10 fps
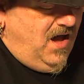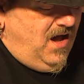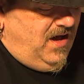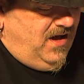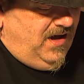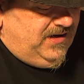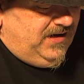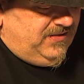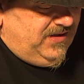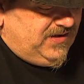and
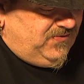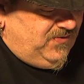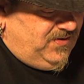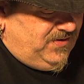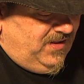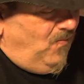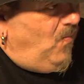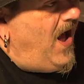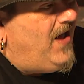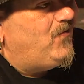I think it's on
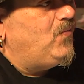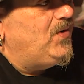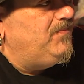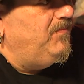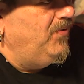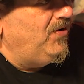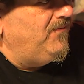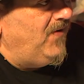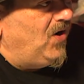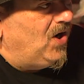Wildwood
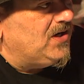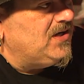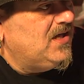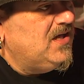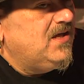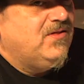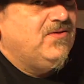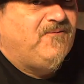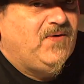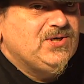Boulevard,
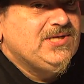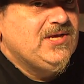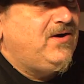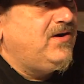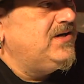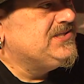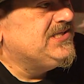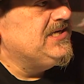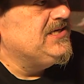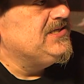the first thing you're going to
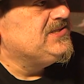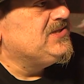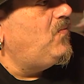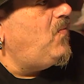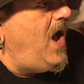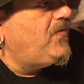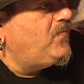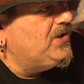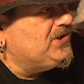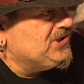see is the
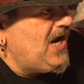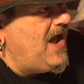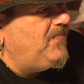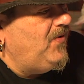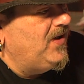Wildwood Chapel.